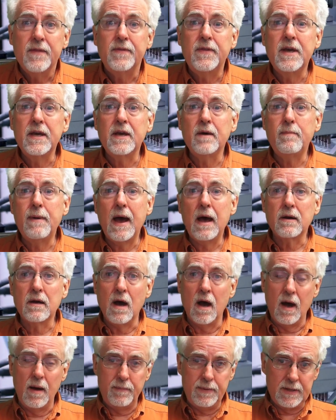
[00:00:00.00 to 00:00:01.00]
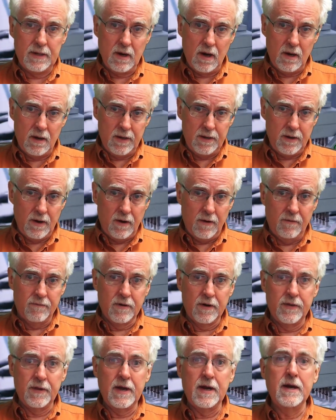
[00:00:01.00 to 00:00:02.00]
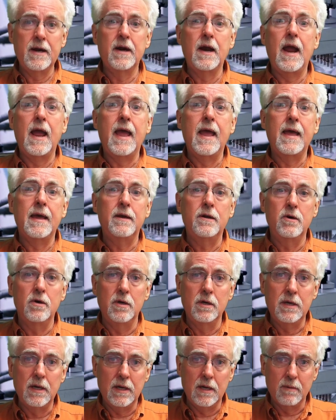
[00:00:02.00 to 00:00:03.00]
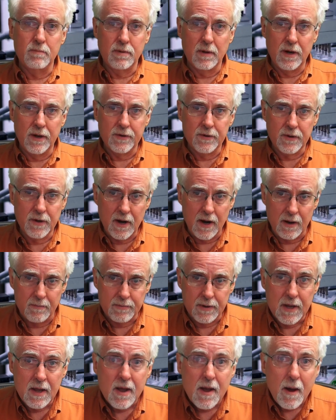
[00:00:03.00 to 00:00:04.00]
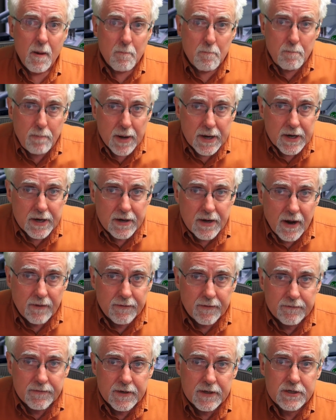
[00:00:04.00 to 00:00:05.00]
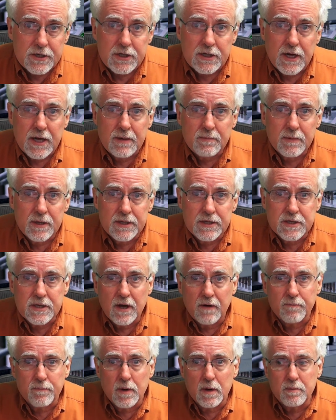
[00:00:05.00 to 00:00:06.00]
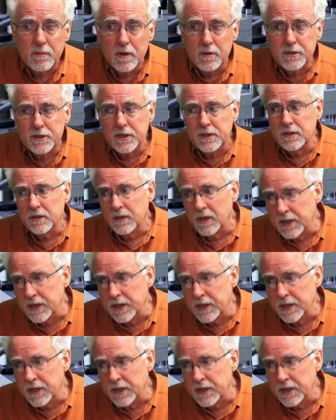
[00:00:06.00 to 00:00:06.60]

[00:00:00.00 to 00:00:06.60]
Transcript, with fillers: Think about hopping on over there and hooking a brother up. But enough of this shameless self-promotion.